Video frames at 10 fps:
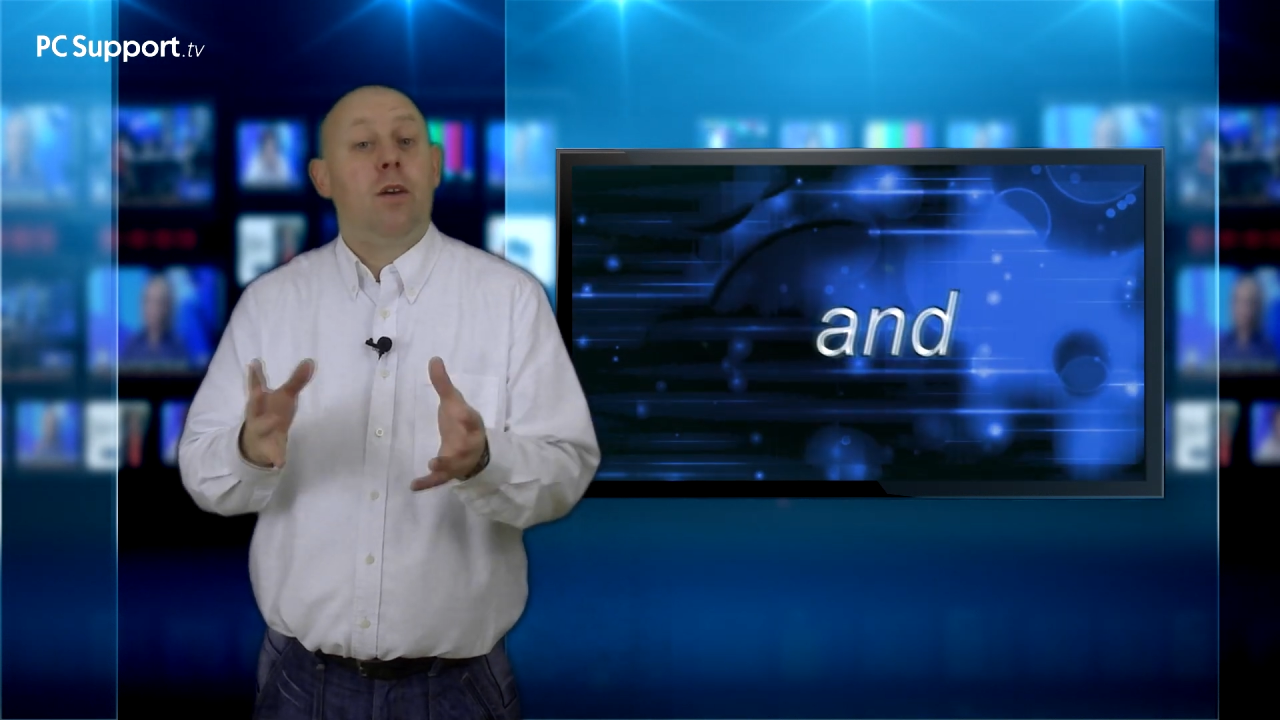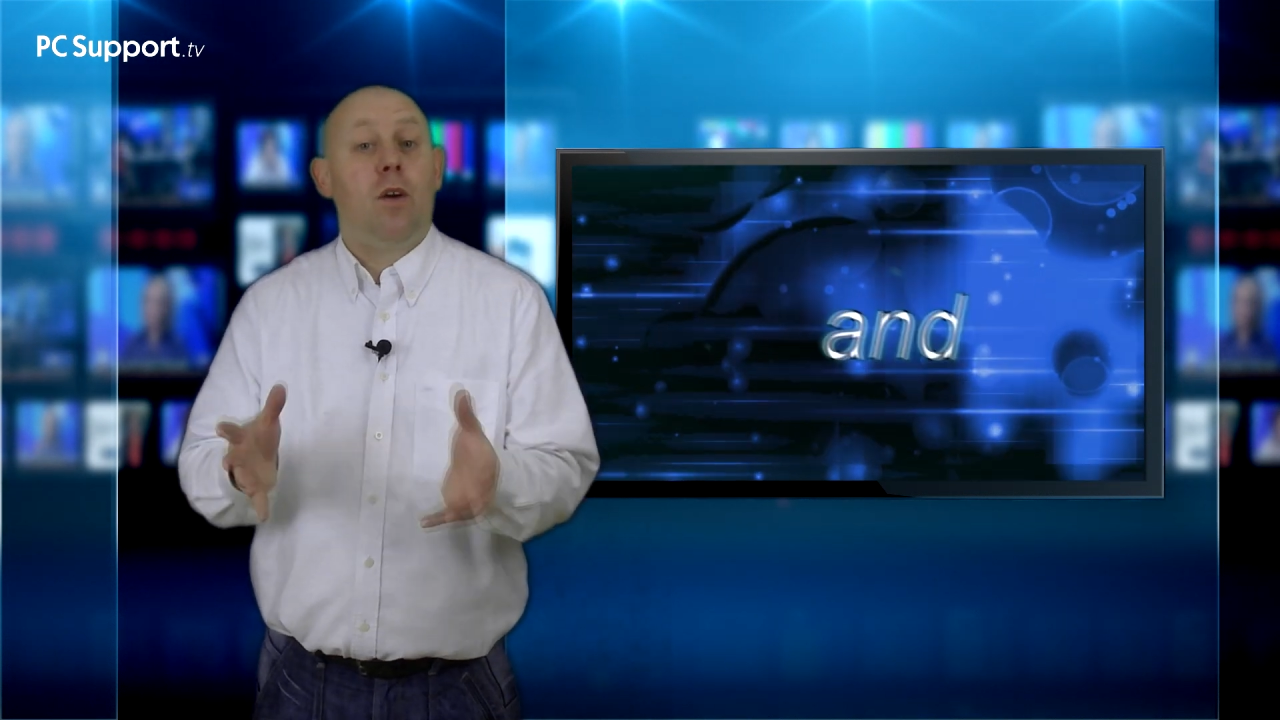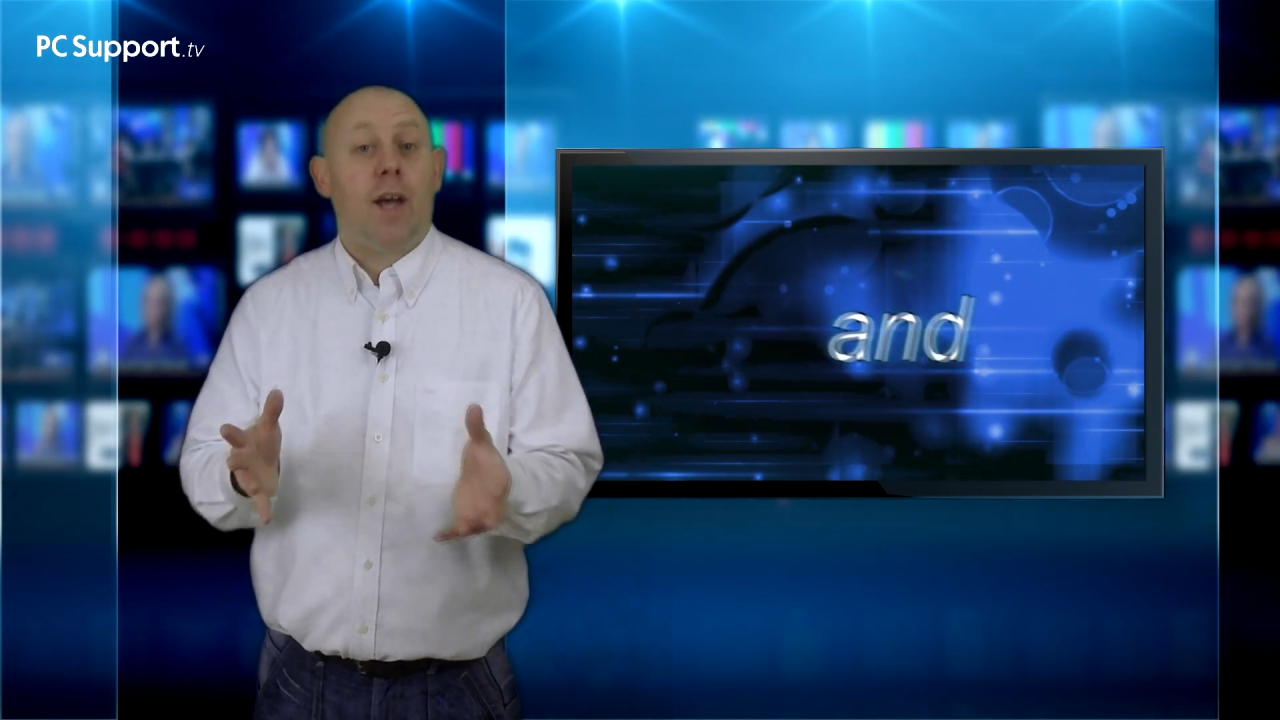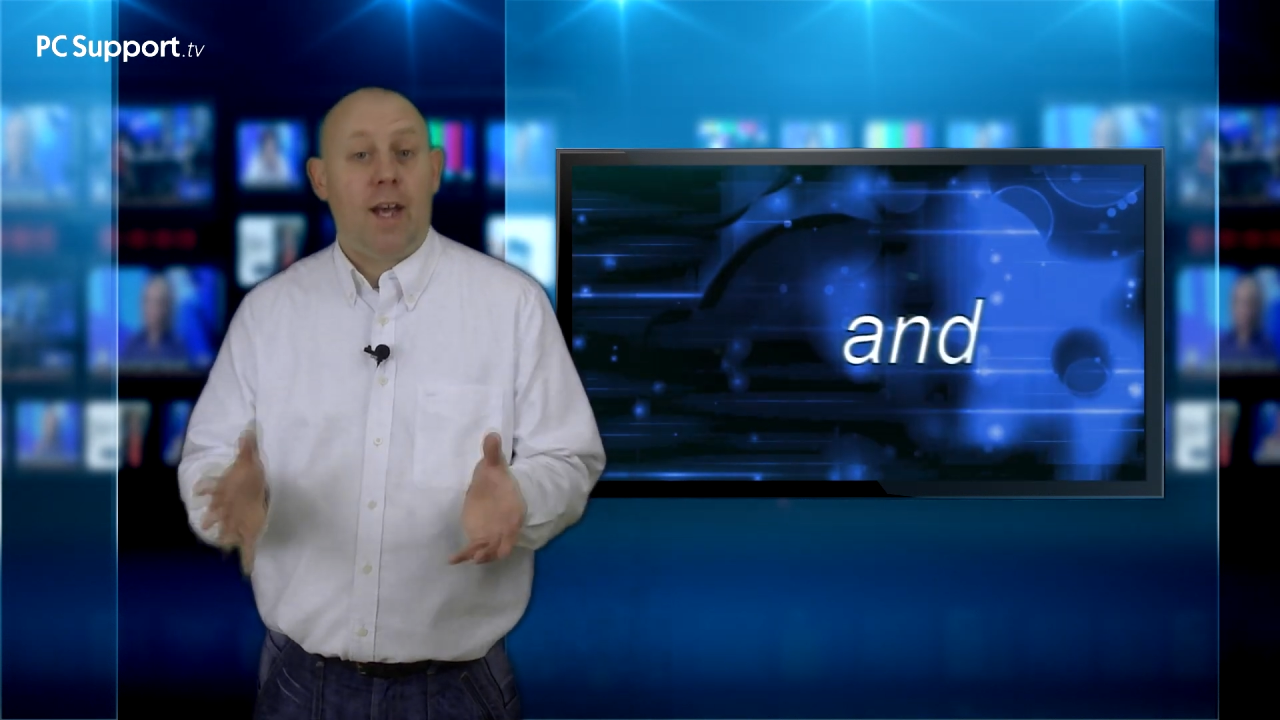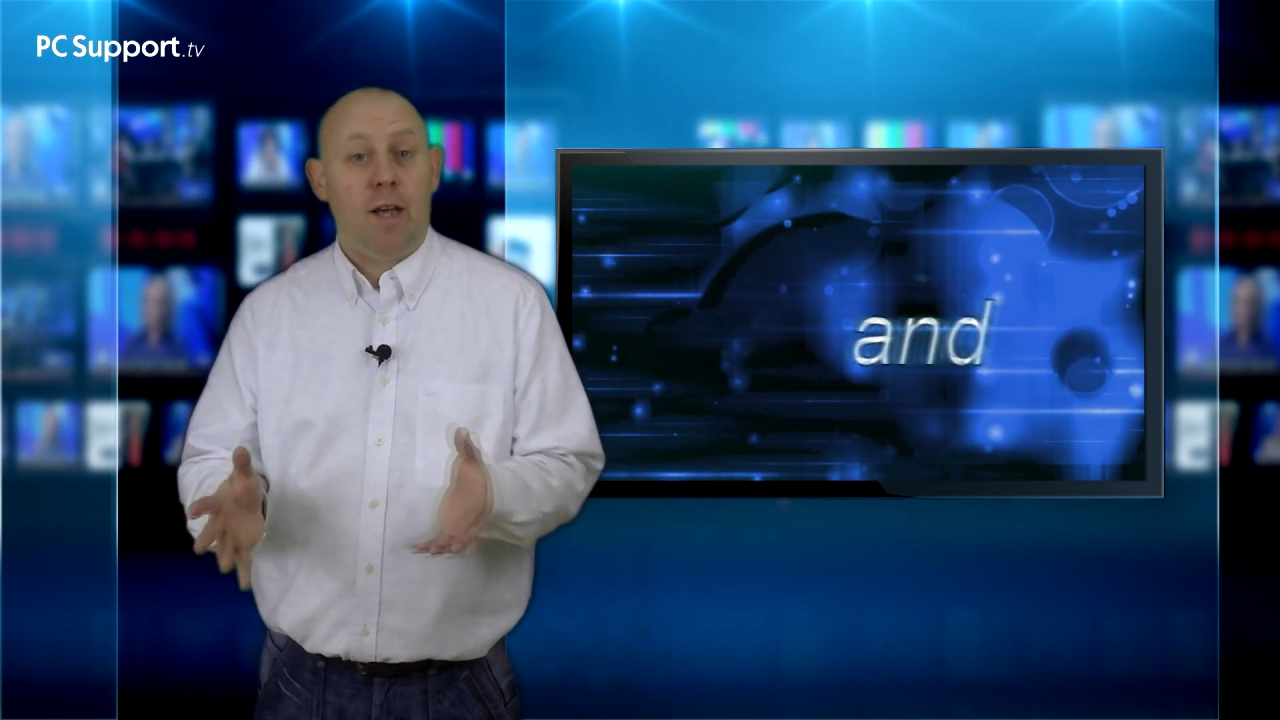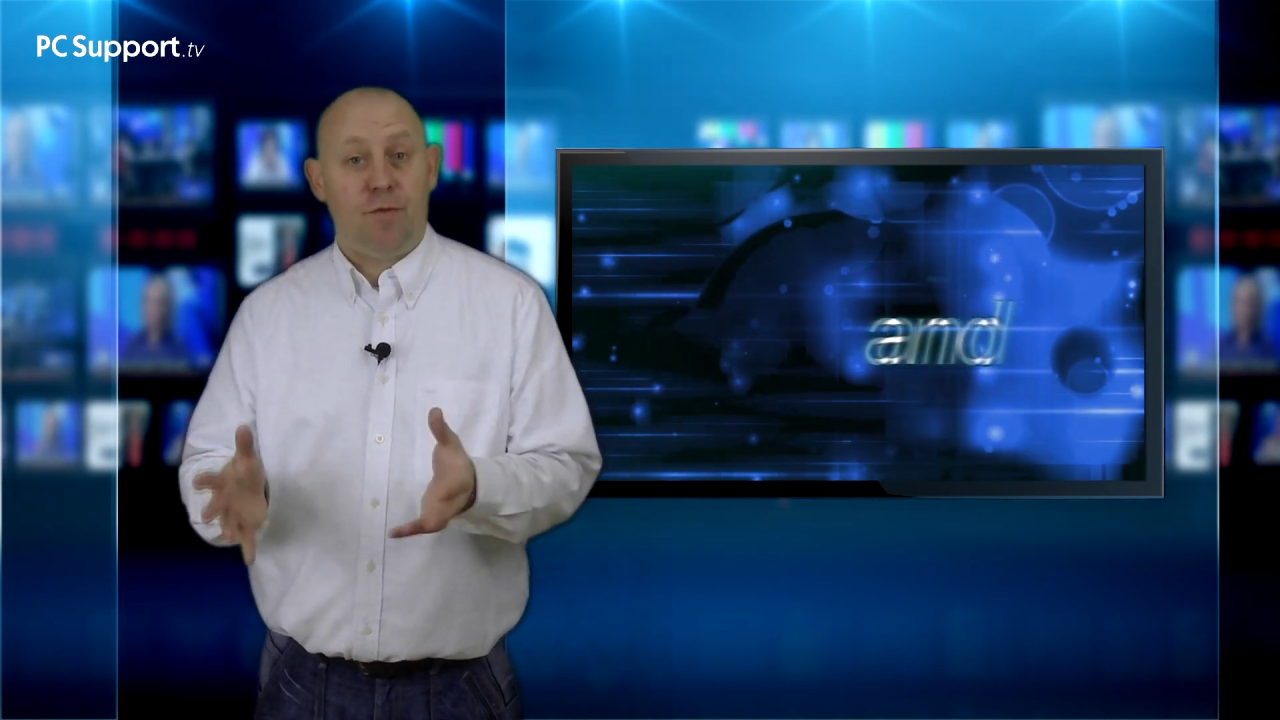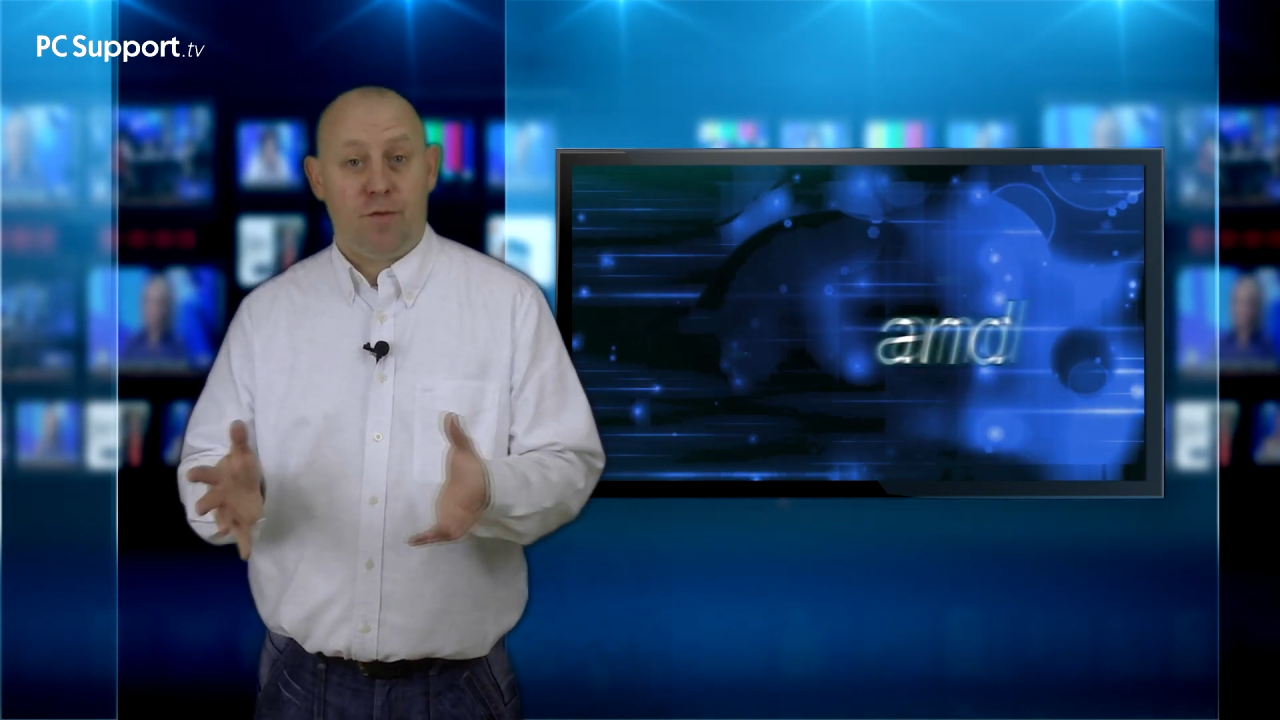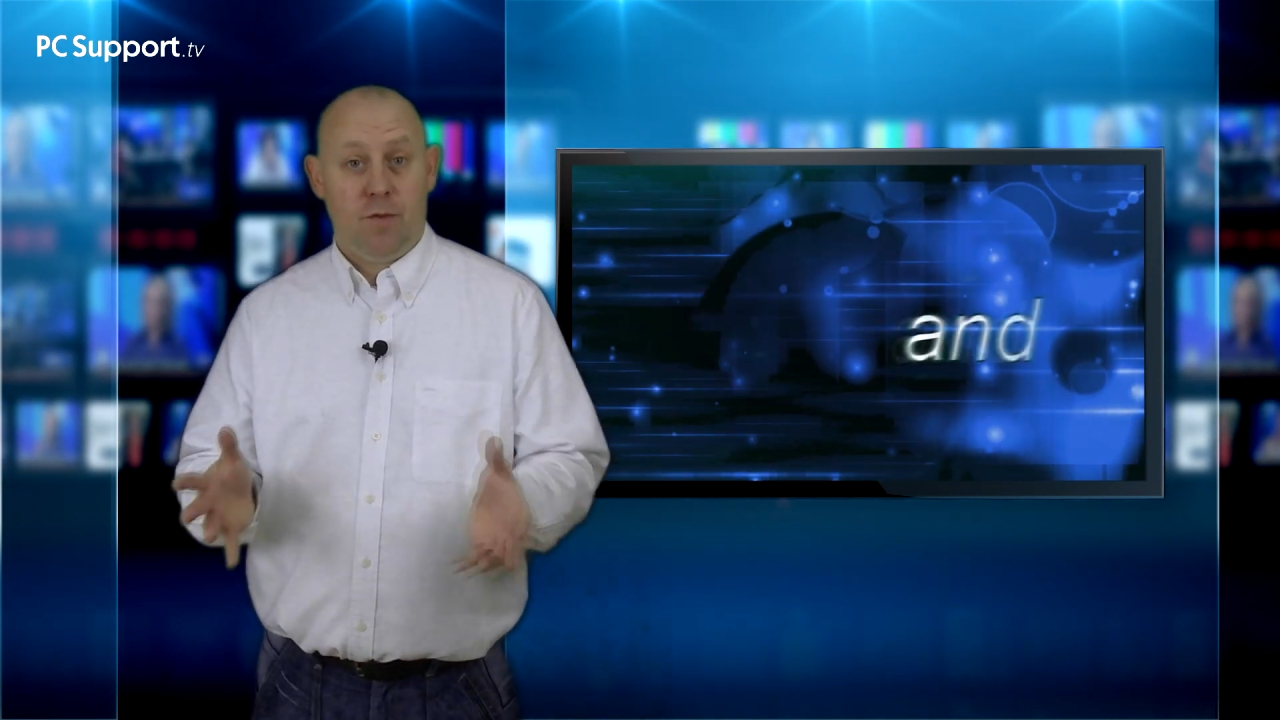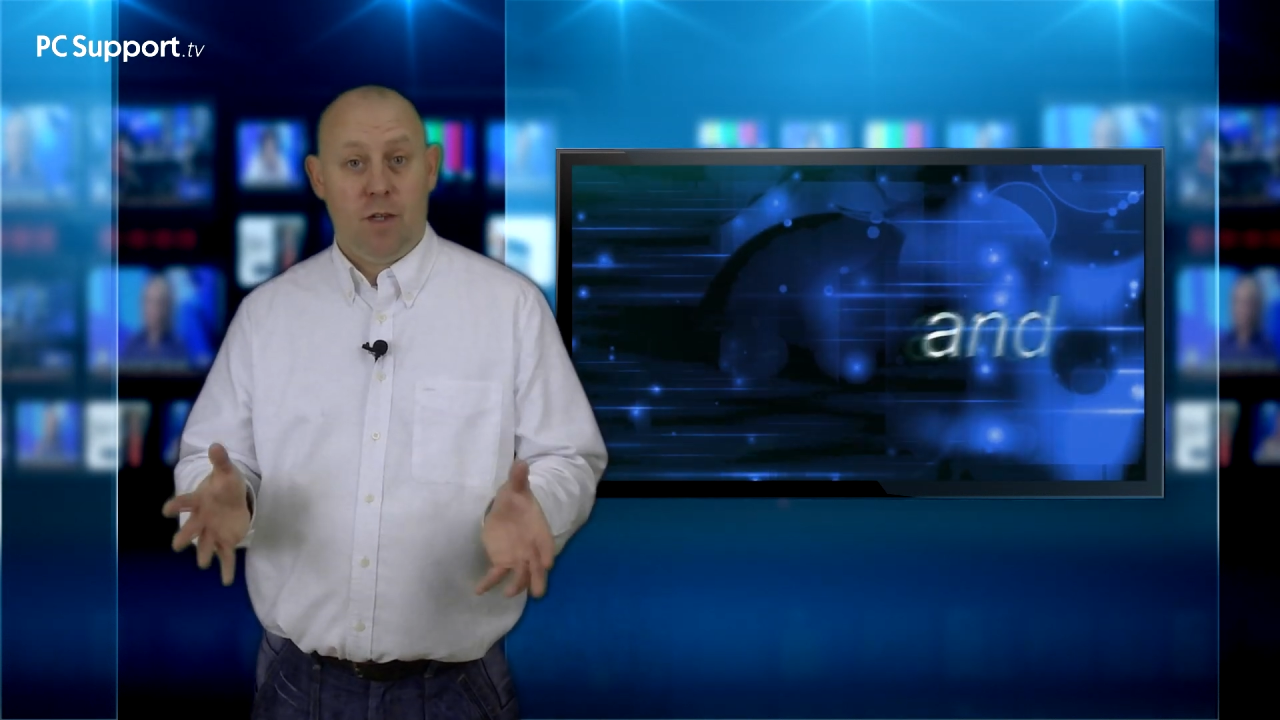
not have